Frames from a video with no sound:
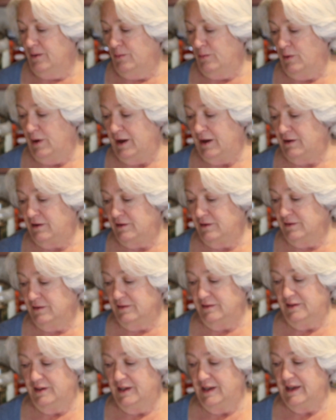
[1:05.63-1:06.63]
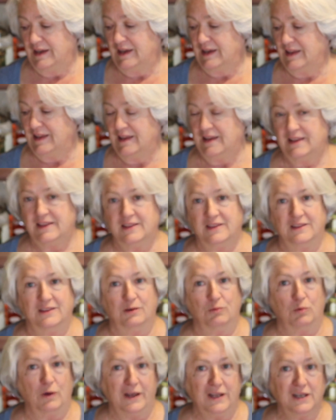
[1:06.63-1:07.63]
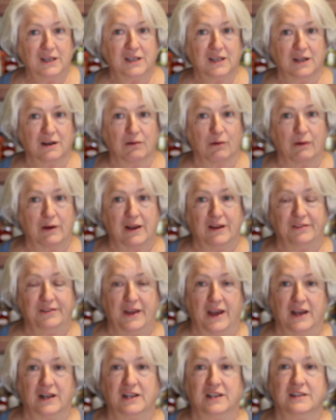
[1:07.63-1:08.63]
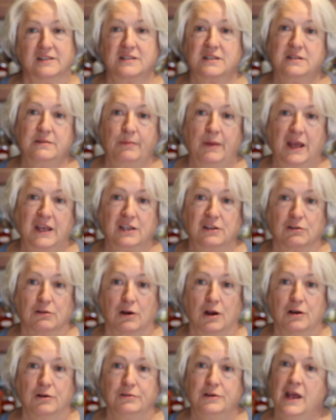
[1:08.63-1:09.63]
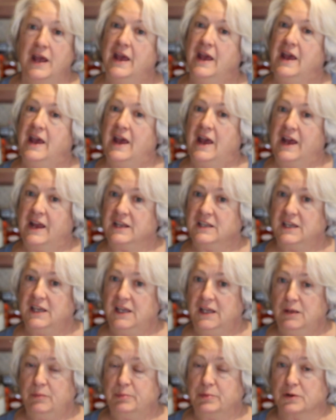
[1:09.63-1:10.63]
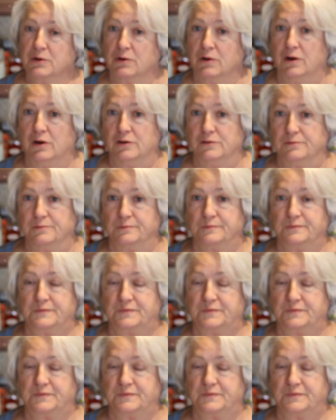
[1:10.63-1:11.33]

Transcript: Well, the way to get around that is to make your own and keep your own.